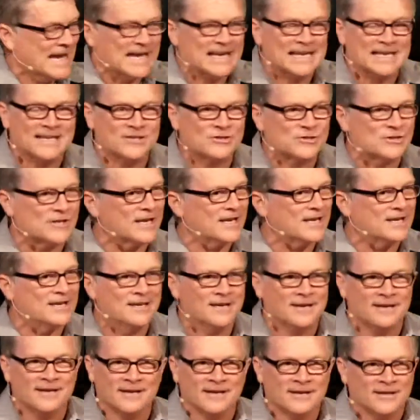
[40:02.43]
and he
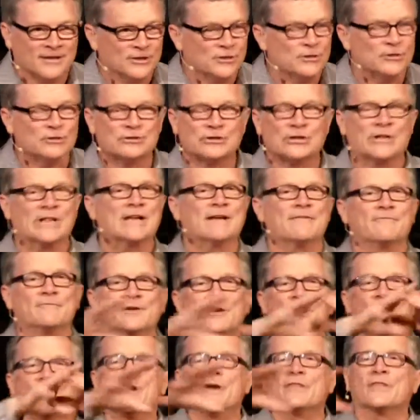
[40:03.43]
said, you shall have
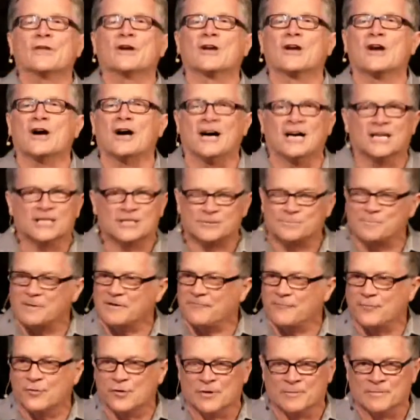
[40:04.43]
no other gods
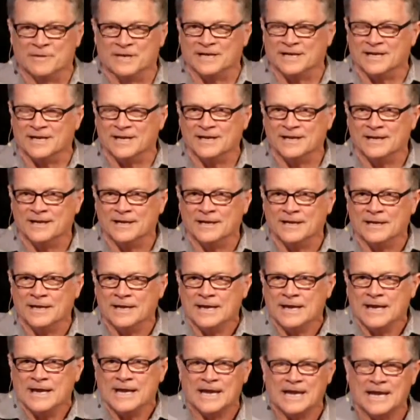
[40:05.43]
before me.
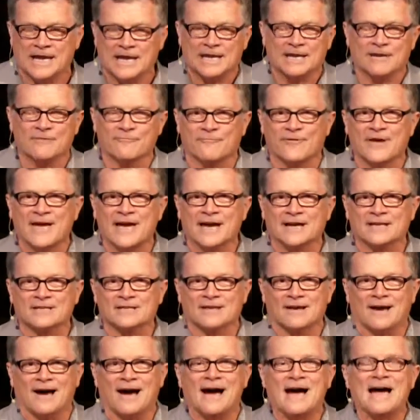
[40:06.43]
And in
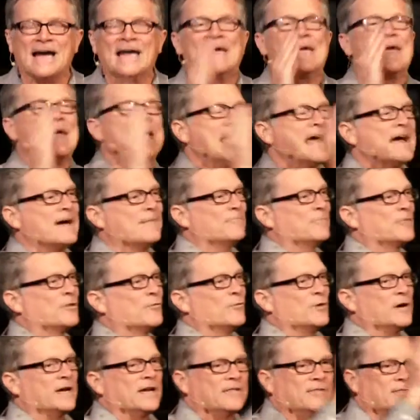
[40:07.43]
fact, I am
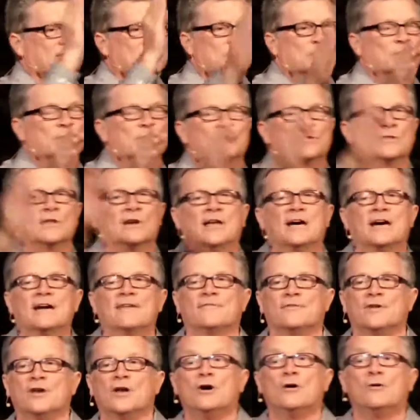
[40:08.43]
the way, the truth, and the
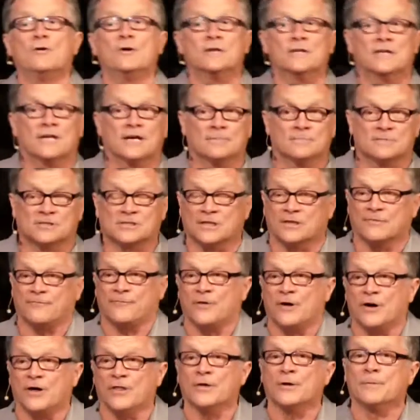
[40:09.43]
life. No one comes to the
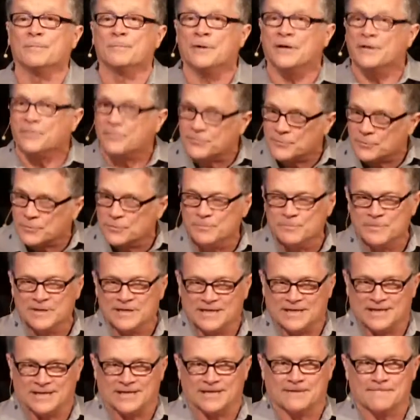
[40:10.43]
Father but through
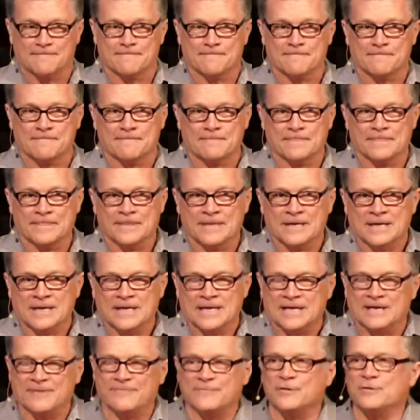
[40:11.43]
me.
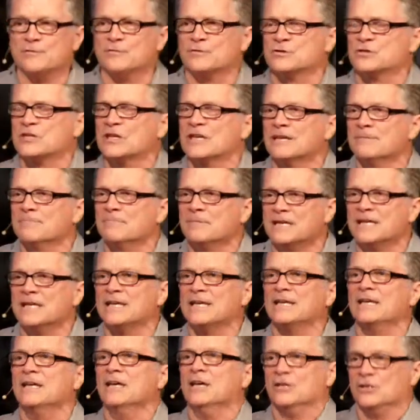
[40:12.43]
If you've seen
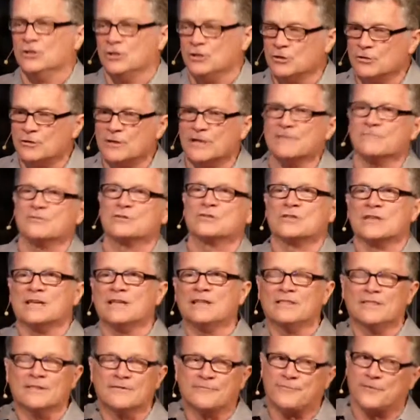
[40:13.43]
me, you have
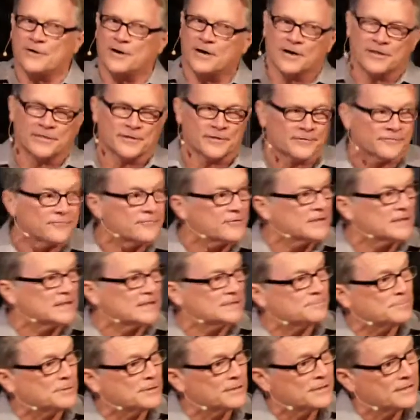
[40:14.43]
seen the Father,
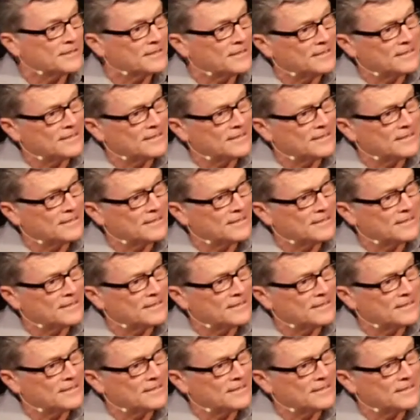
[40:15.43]
Philip.